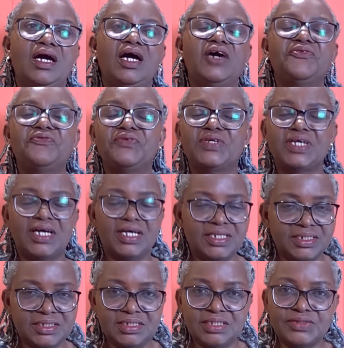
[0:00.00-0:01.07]
Africa
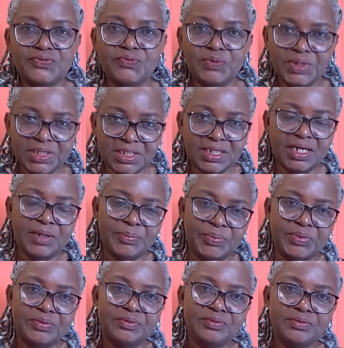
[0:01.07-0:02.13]
leaders, wake up.
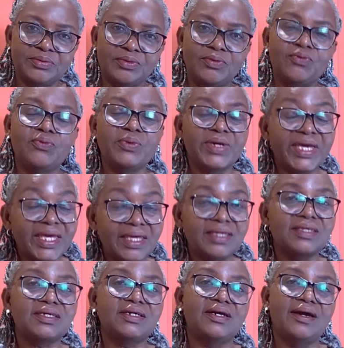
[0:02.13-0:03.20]

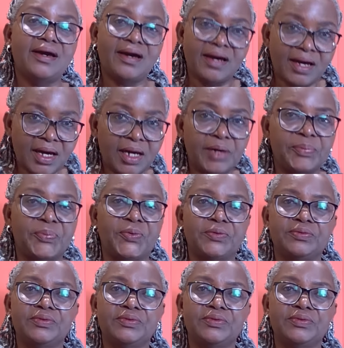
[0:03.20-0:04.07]
Wake up